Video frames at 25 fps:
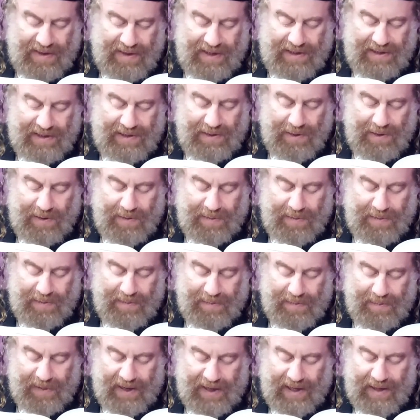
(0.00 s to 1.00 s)
there is no
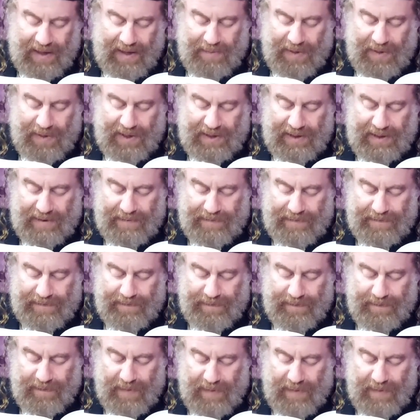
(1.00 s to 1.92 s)
prohibition